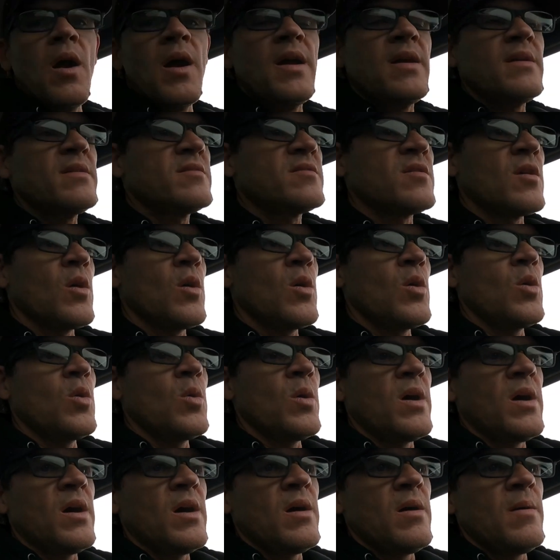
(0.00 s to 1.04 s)
All right, so
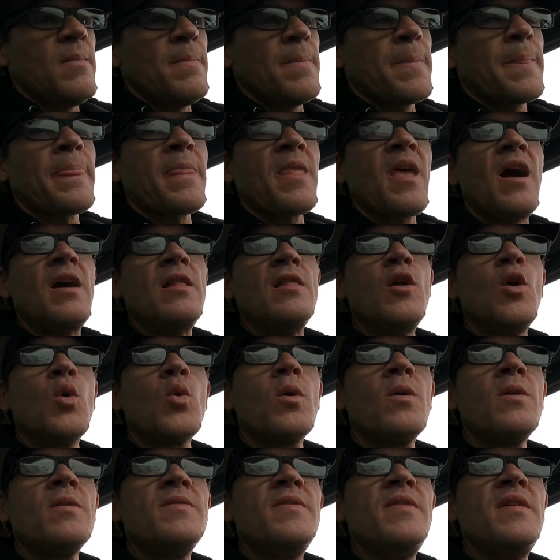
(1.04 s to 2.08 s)
I
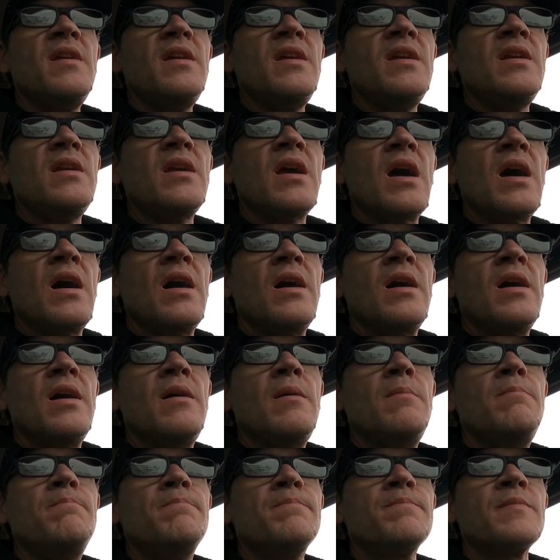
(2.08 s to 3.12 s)
lowered the
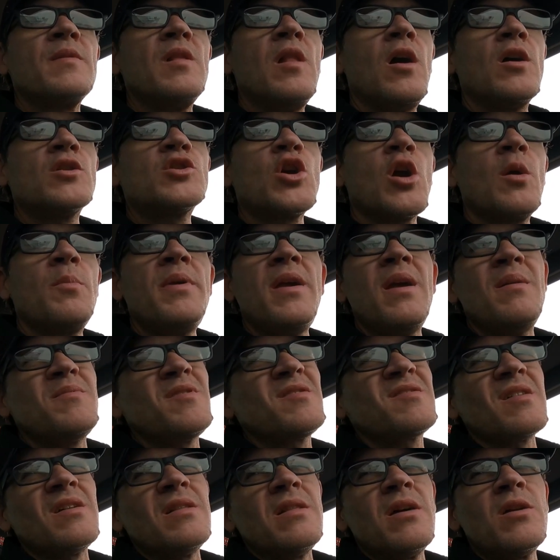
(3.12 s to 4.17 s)
launch RPM
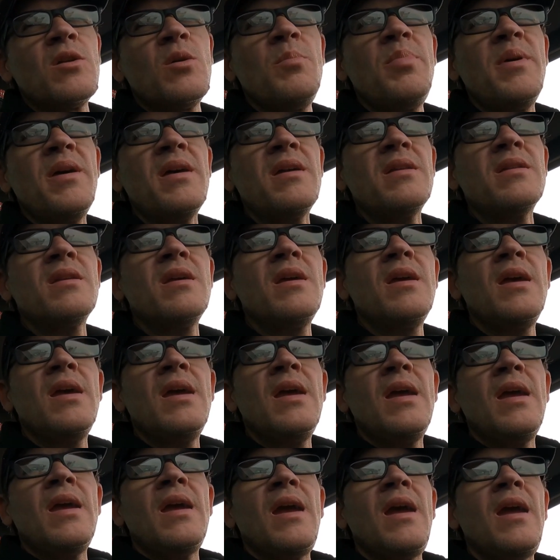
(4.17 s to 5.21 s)
just a little bit,
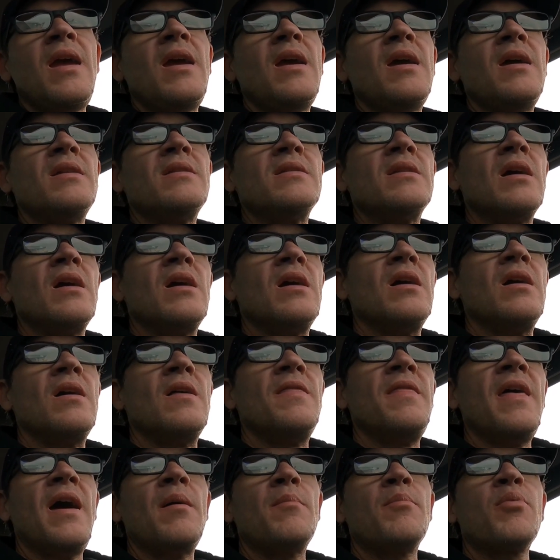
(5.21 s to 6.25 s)
and
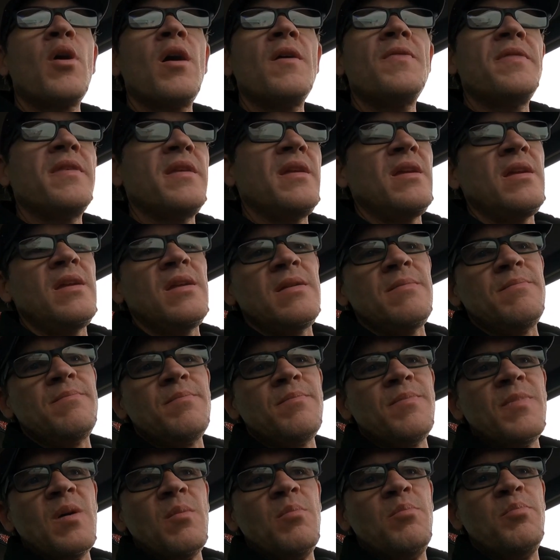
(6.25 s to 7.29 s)
that brought the
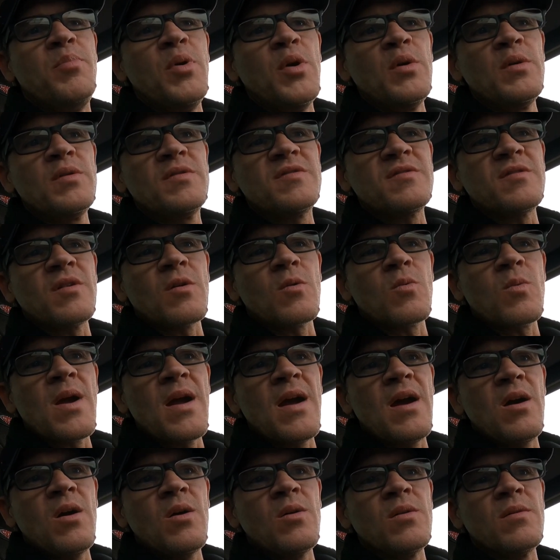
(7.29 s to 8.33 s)
boost
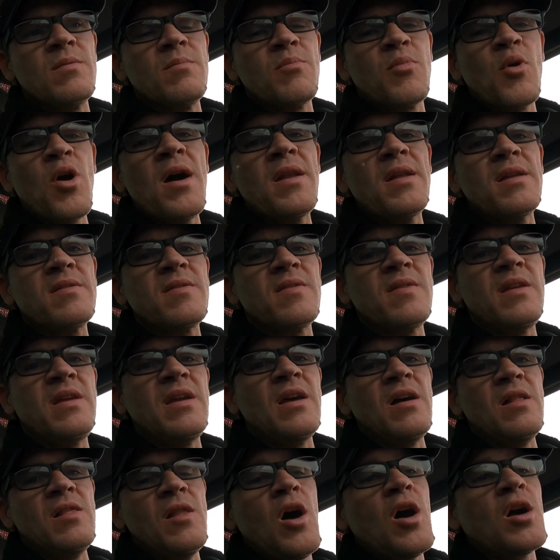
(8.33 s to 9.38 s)
around,
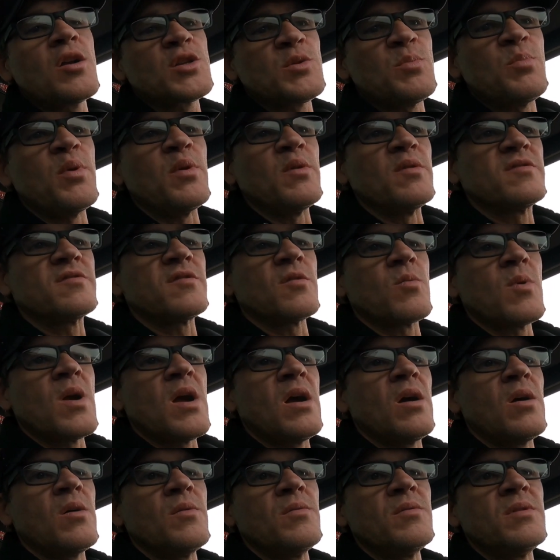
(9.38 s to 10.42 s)
the launch boost
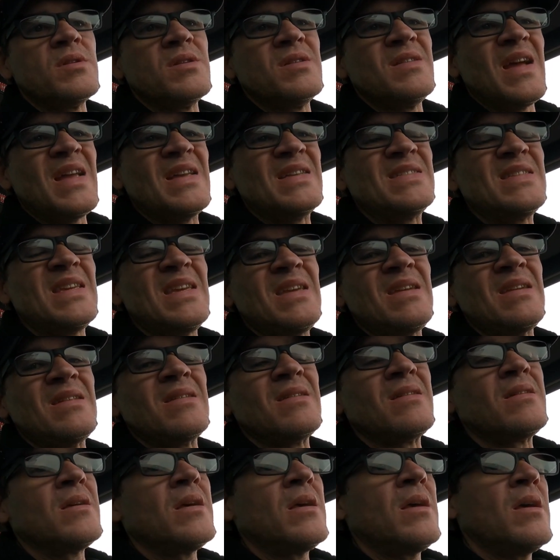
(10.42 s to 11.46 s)
around
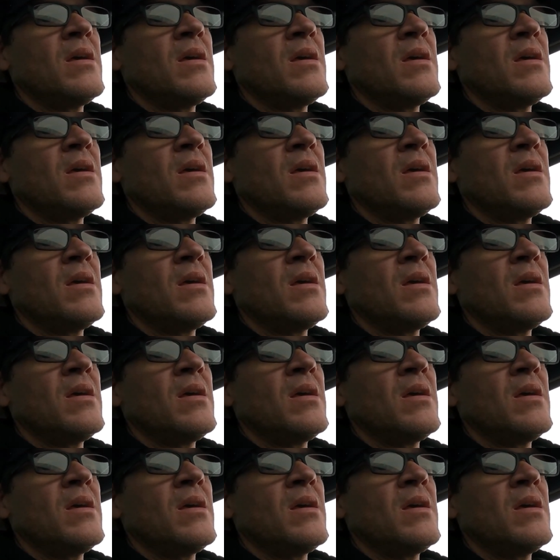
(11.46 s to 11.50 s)
19.